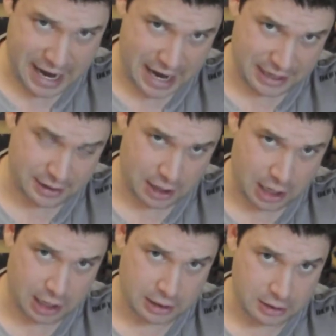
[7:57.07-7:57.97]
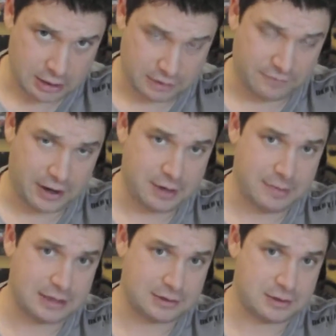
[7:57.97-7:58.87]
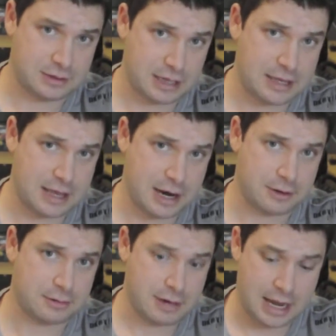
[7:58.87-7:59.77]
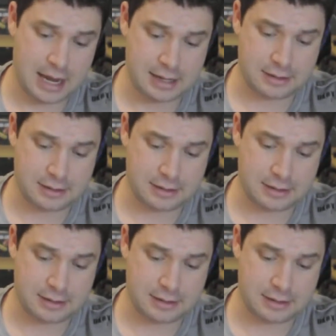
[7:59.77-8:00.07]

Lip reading: that it had the vitamins in there,